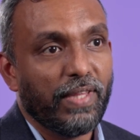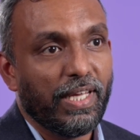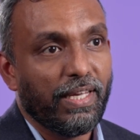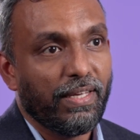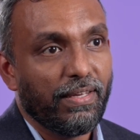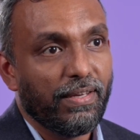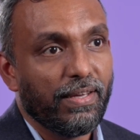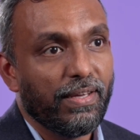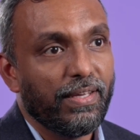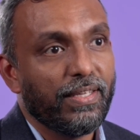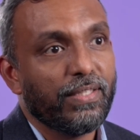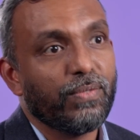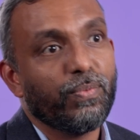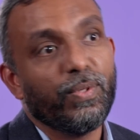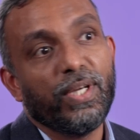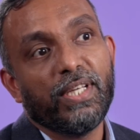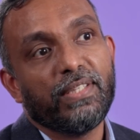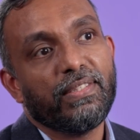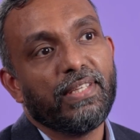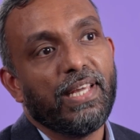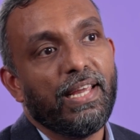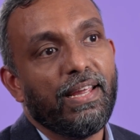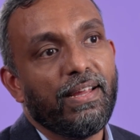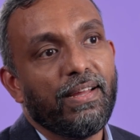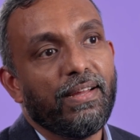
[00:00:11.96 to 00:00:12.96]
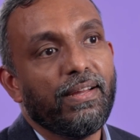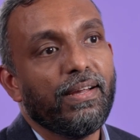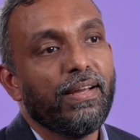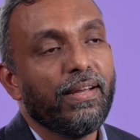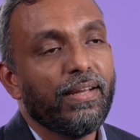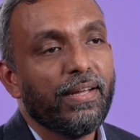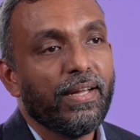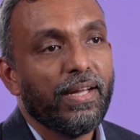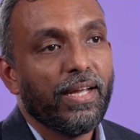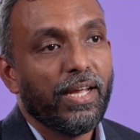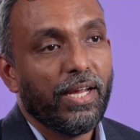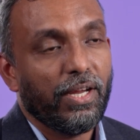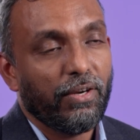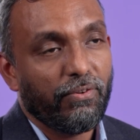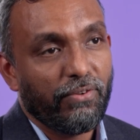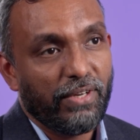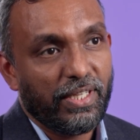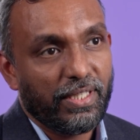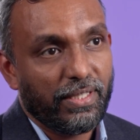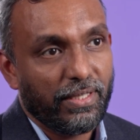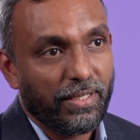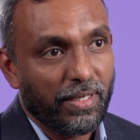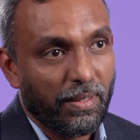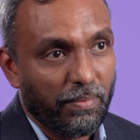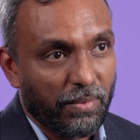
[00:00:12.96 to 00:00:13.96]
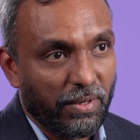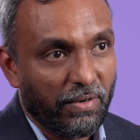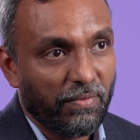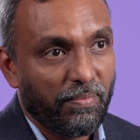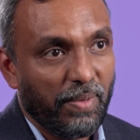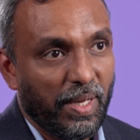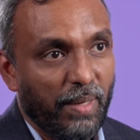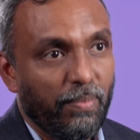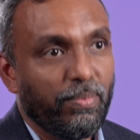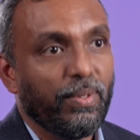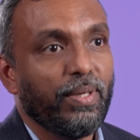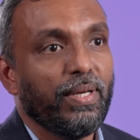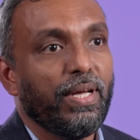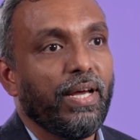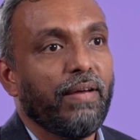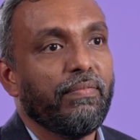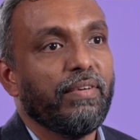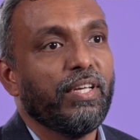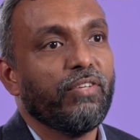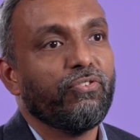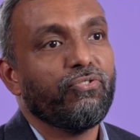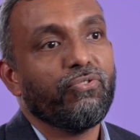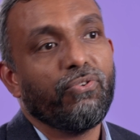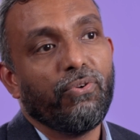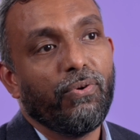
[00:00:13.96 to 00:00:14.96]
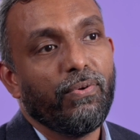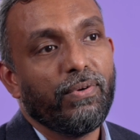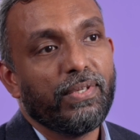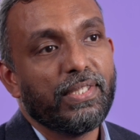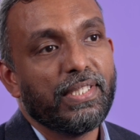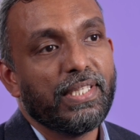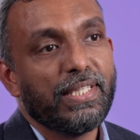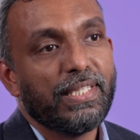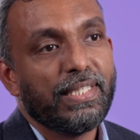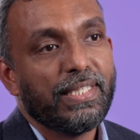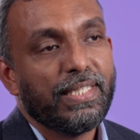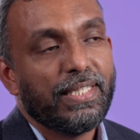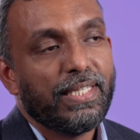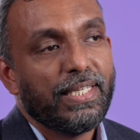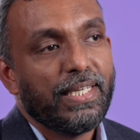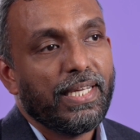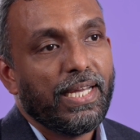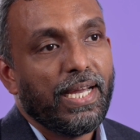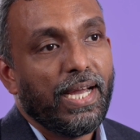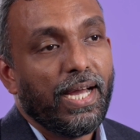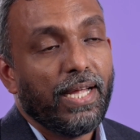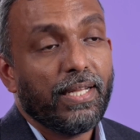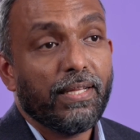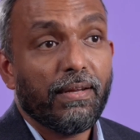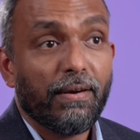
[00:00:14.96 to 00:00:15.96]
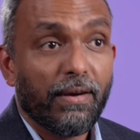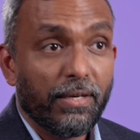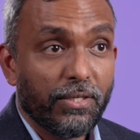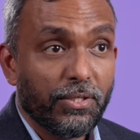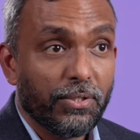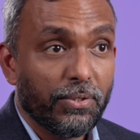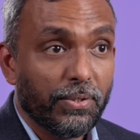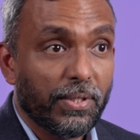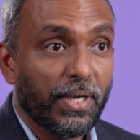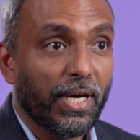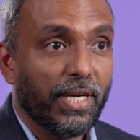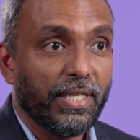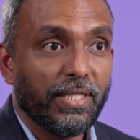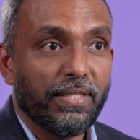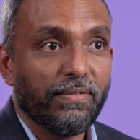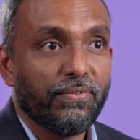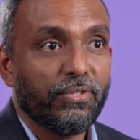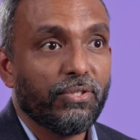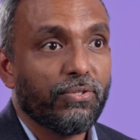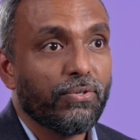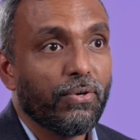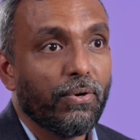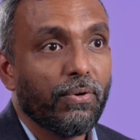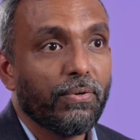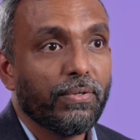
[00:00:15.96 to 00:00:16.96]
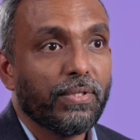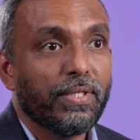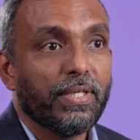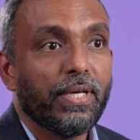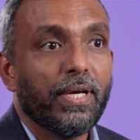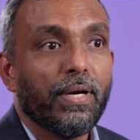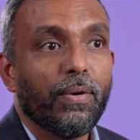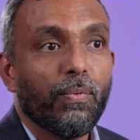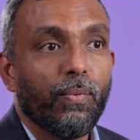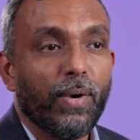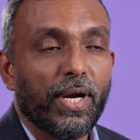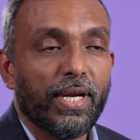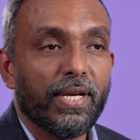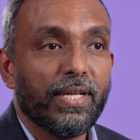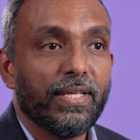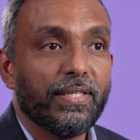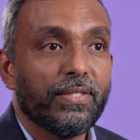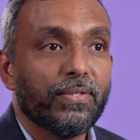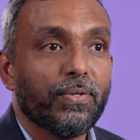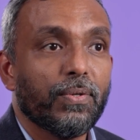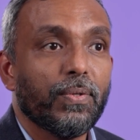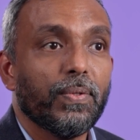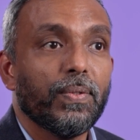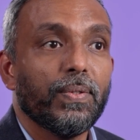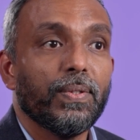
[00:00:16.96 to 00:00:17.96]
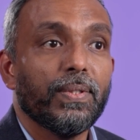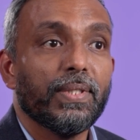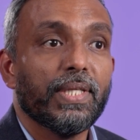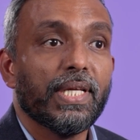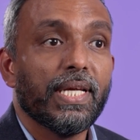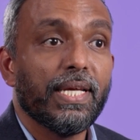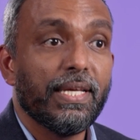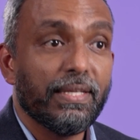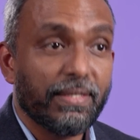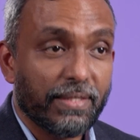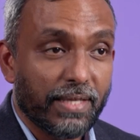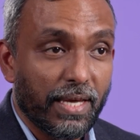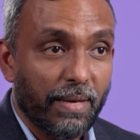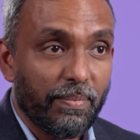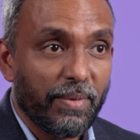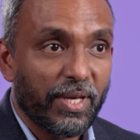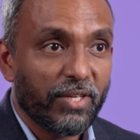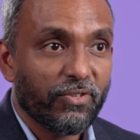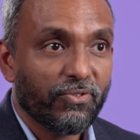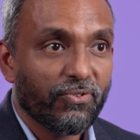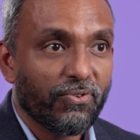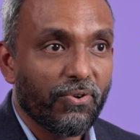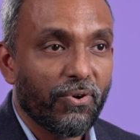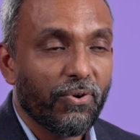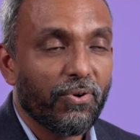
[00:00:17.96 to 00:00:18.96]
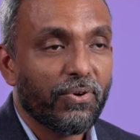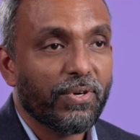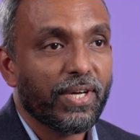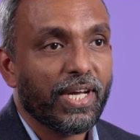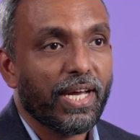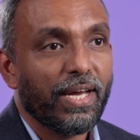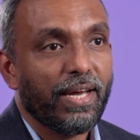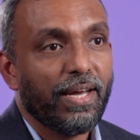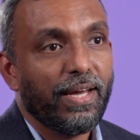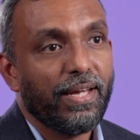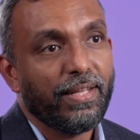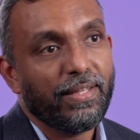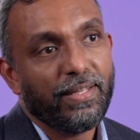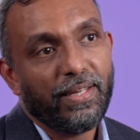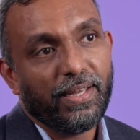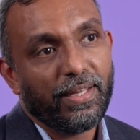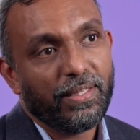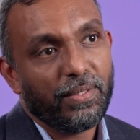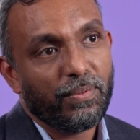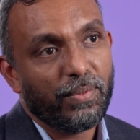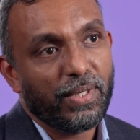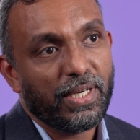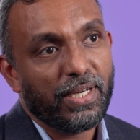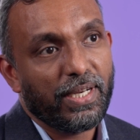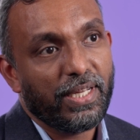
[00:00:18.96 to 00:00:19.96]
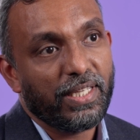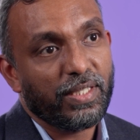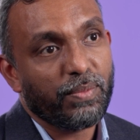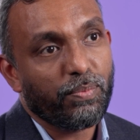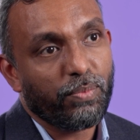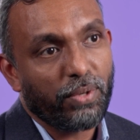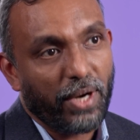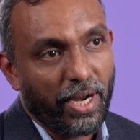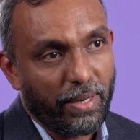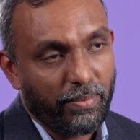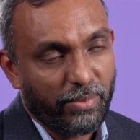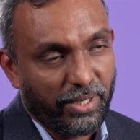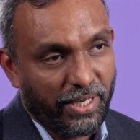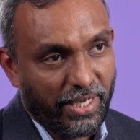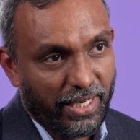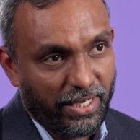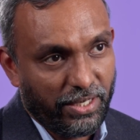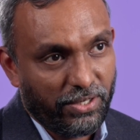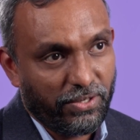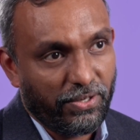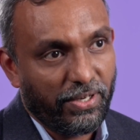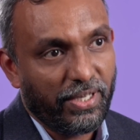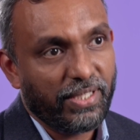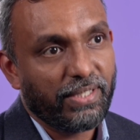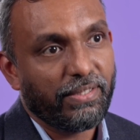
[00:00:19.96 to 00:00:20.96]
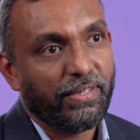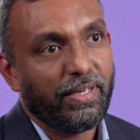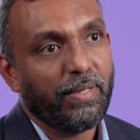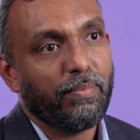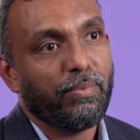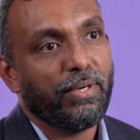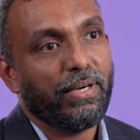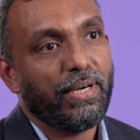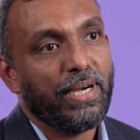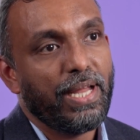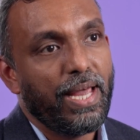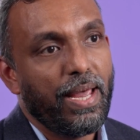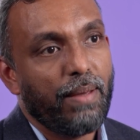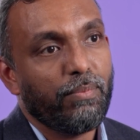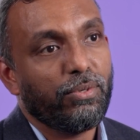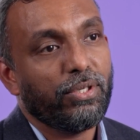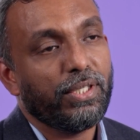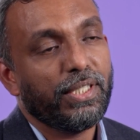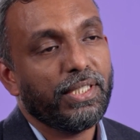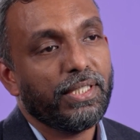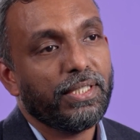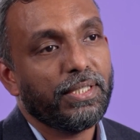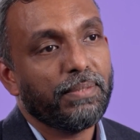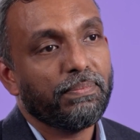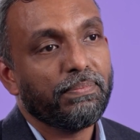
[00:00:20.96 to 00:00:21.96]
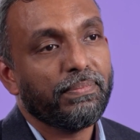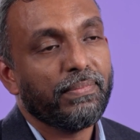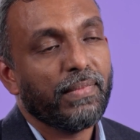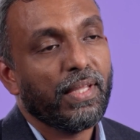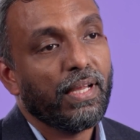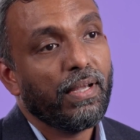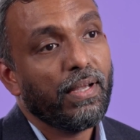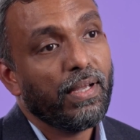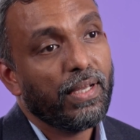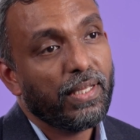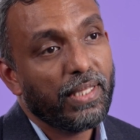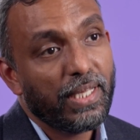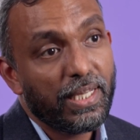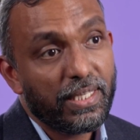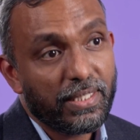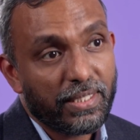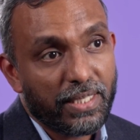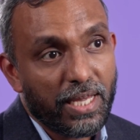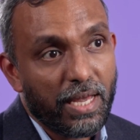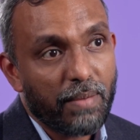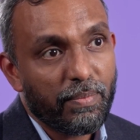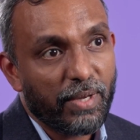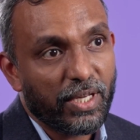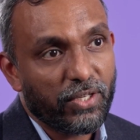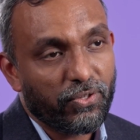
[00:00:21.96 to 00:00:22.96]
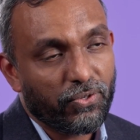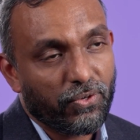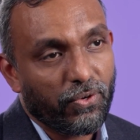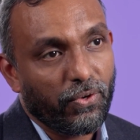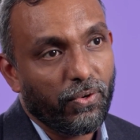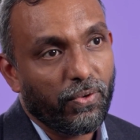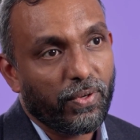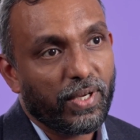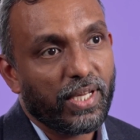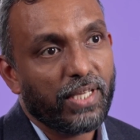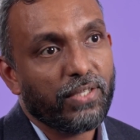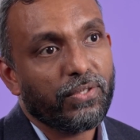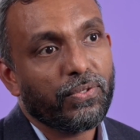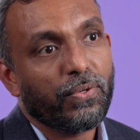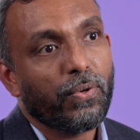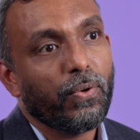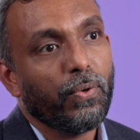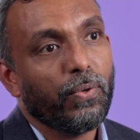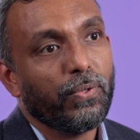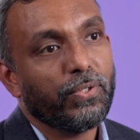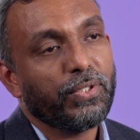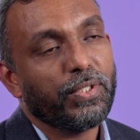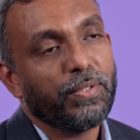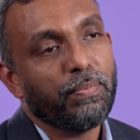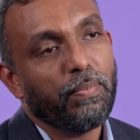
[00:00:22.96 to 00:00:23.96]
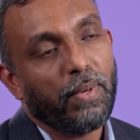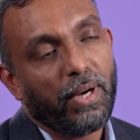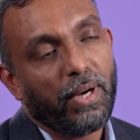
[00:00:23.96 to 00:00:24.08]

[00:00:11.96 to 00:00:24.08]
the years, we're seeing increasing number of people having strokes. And there are two kinds of stroke. One is called ischemic stroke, and the other one is primary intracerebral hemorrhage. The ischemic stroke is caused